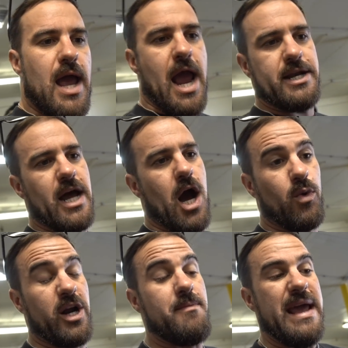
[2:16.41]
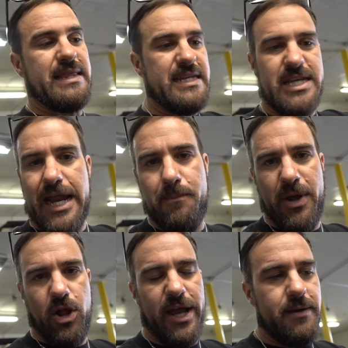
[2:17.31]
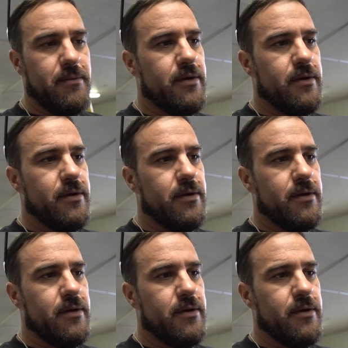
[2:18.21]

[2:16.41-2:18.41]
and we're going to make these out of billet.